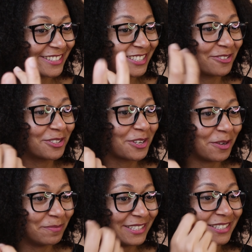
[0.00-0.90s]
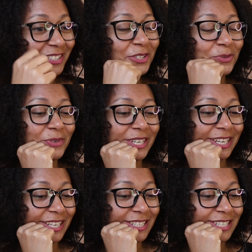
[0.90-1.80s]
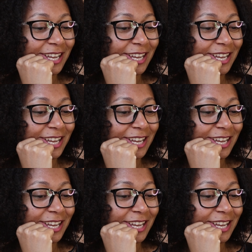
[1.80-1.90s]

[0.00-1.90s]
skills comes into it.